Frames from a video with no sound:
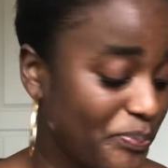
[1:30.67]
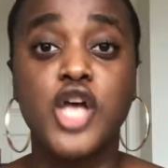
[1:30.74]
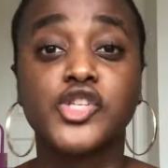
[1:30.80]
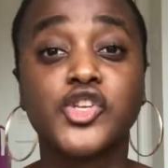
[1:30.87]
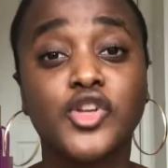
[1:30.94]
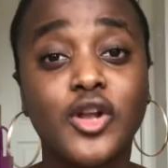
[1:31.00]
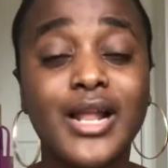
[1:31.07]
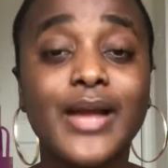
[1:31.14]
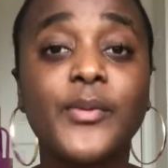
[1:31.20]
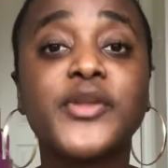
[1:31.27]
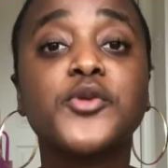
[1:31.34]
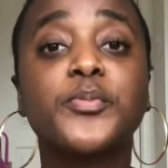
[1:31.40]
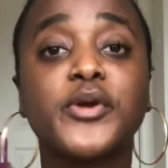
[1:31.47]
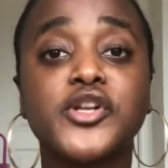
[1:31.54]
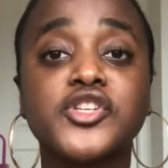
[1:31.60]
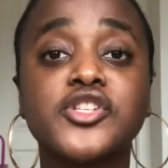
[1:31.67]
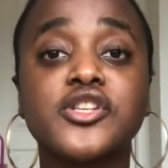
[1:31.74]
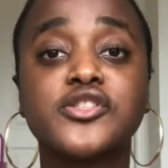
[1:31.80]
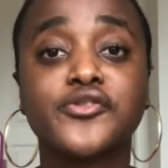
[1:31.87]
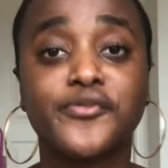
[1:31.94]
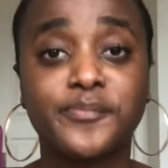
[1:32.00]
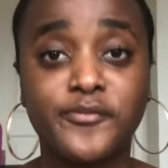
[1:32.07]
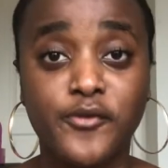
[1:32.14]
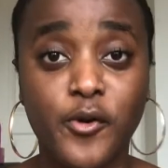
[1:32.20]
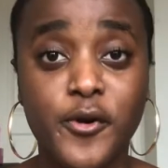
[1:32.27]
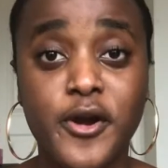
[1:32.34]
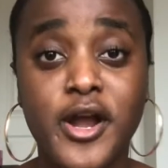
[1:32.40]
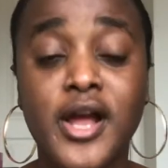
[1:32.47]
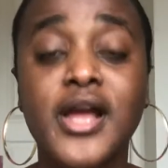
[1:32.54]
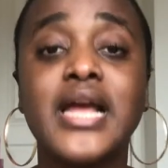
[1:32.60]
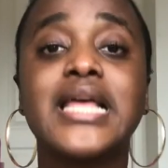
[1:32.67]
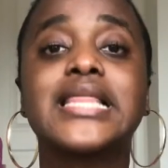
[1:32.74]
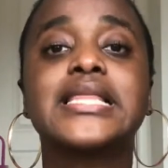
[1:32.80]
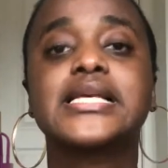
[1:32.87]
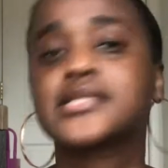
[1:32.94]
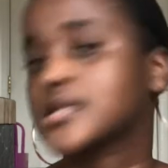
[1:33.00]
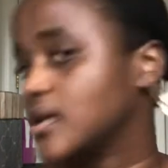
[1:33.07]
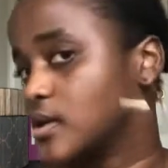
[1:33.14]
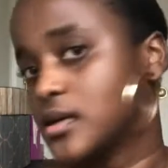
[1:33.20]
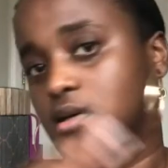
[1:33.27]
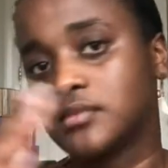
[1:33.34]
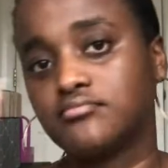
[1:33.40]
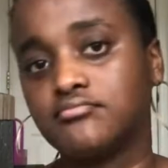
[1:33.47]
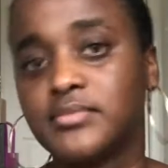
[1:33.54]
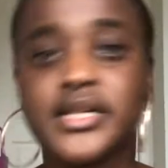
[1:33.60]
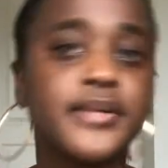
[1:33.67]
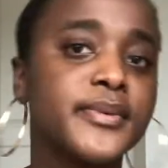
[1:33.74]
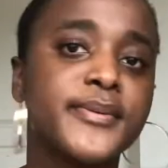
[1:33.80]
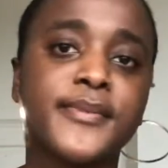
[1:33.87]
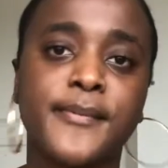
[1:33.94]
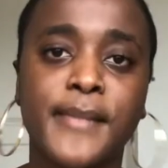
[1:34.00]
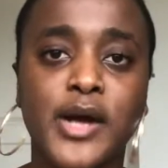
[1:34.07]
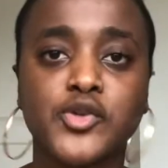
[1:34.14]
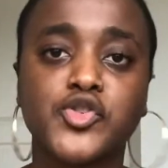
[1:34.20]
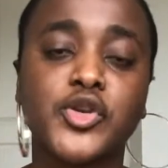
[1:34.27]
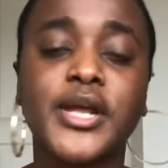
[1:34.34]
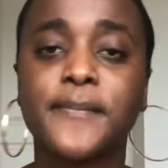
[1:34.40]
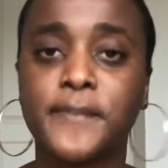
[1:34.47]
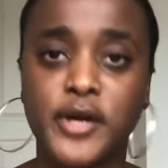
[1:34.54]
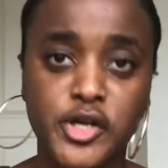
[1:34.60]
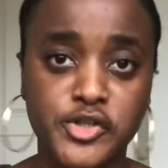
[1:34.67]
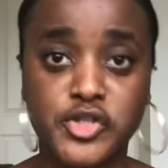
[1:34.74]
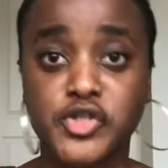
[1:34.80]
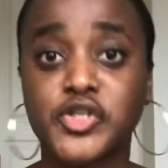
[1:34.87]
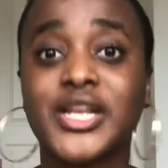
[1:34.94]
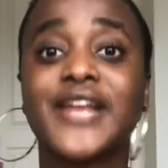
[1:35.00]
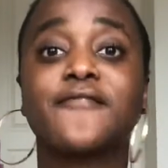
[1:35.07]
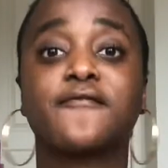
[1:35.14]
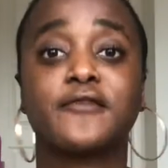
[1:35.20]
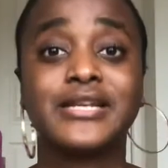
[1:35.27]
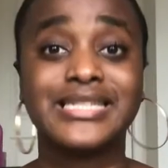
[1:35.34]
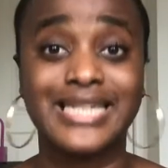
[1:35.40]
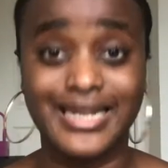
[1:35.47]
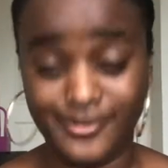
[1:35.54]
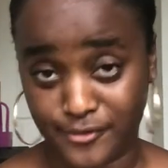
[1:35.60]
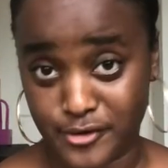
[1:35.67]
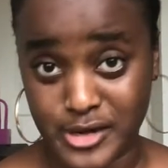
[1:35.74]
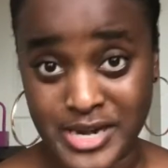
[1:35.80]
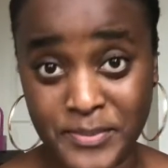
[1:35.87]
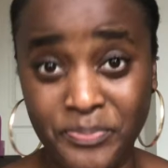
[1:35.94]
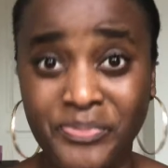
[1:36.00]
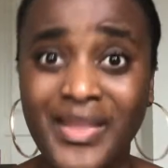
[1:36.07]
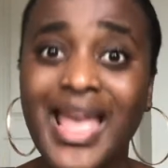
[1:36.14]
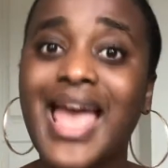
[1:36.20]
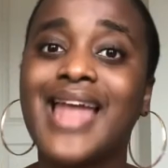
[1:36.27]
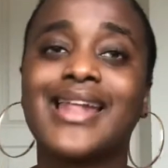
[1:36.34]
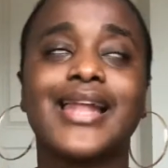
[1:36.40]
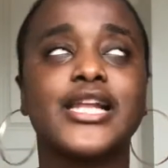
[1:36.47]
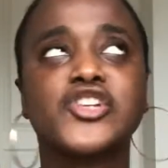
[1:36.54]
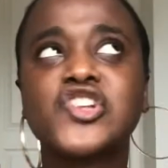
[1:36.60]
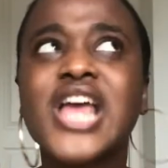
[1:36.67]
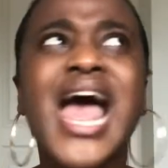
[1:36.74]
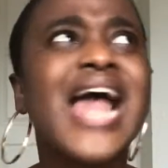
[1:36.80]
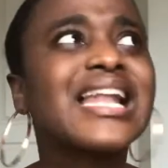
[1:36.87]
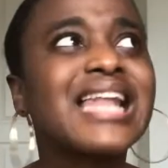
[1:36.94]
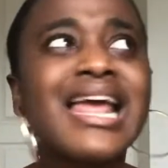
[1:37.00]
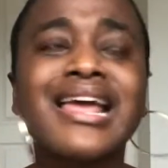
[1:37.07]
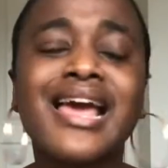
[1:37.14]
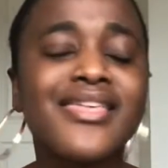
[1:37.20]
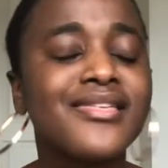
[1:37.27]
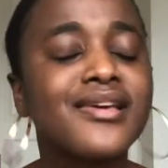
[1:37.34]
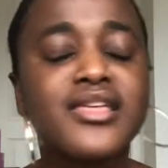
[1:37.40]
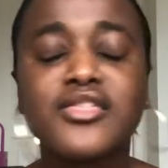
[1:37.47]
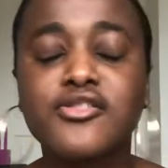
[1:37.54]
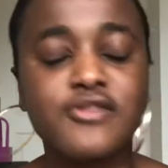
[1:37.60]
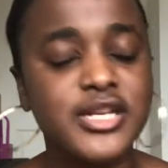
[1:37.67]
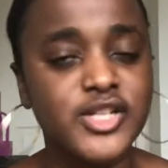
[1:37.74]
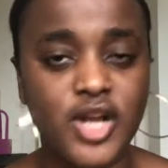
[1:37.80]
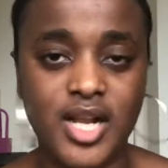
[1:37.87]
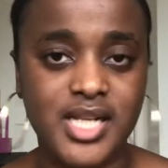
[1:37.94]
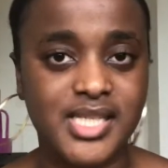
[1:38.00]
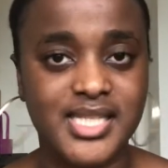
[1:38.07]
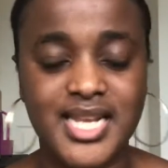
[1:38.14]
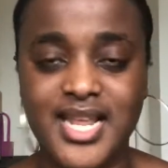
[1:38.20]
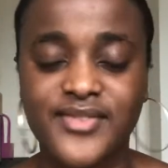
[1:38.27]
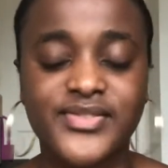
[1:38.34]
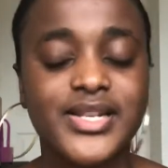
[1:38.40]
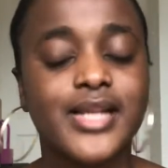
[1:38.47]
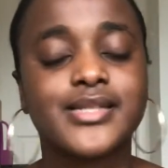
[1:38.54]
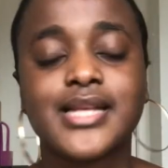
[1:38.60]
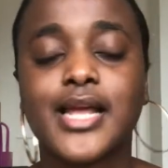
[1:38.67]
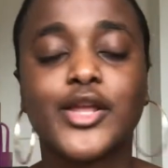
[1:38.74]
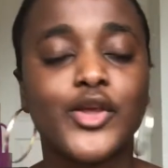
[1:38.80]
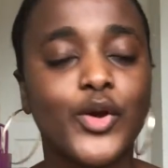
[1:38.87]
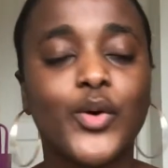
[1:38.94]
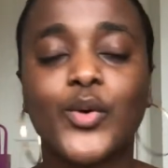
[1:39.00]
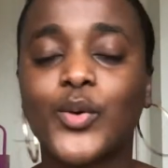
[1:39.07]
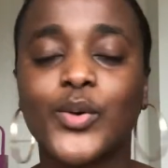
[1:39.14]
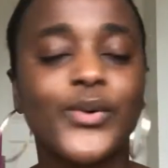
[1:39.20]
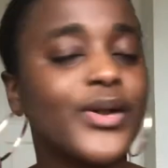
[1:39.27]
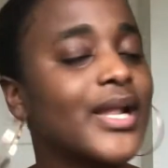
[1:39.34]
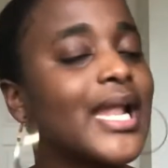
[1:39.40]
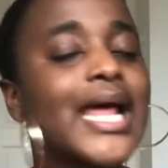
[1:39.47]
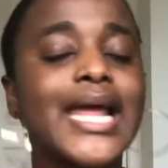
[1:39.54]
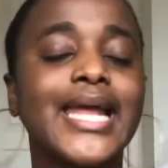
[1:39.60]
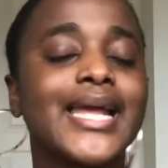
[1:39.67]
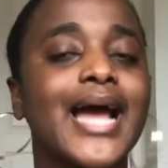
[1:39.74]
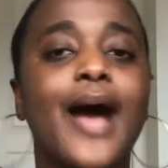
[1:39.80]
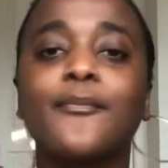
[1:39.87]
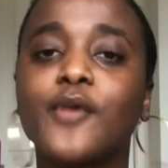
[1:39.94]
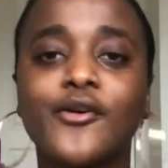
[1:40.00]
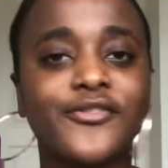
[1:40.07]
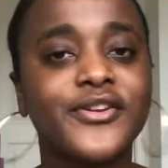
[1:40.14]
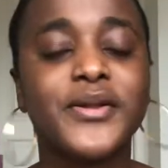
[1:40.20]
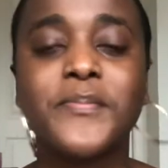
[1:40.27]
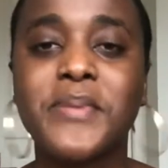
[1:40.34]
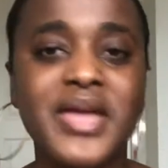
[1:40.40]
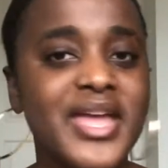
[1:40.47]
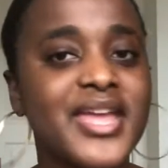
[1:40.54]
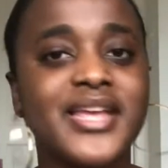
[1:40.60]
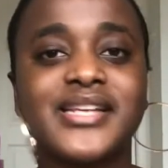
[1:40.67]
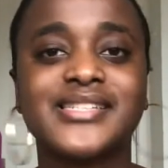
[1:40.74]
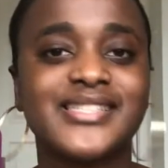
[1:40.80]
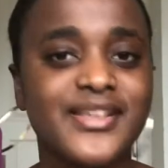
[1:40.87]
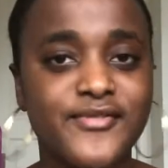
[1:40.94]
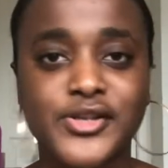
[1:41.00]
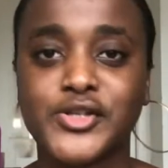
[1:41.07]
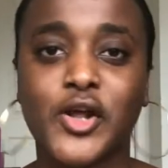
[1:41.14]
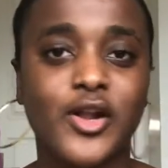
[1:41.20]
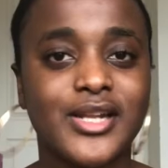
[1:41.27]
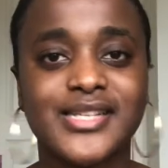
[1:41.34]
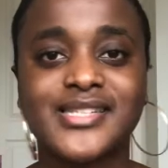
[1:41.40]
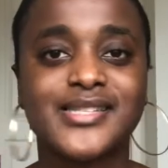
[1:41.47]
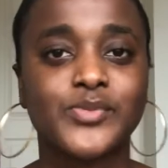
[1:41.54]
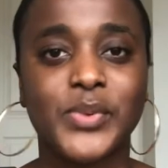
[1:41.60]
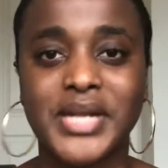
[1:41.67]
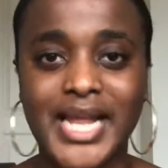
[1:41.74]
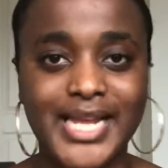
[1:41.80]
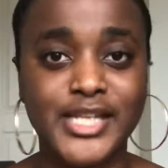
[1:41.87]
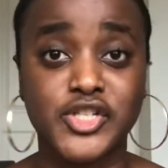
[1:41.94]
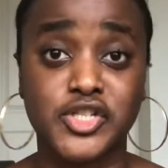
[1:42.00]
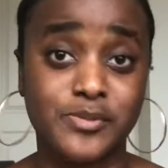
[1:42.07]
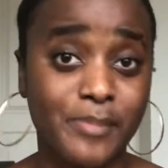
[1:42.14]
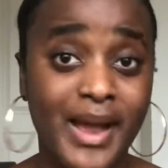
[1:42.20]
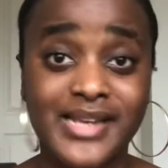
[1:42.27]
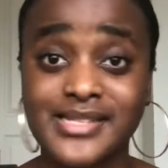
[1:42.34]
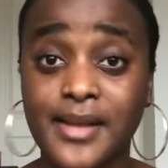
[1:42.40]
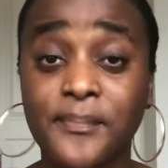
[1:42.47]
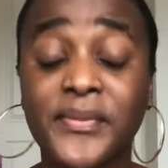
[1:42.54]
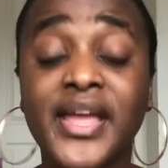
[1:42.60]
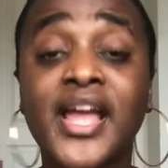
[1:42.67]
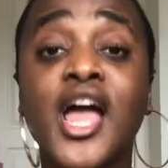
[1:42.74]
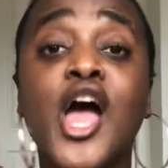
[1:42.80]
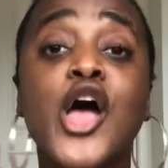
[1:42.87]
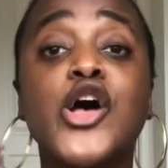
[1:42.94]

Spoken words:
So you know, like when you purchase on Sephora, there's a minimum amount you can purchase to get free delivery, and I literally had like, I think $3 left, and I was like, yo, like I'm not gonna pay $7 when I can just buy something.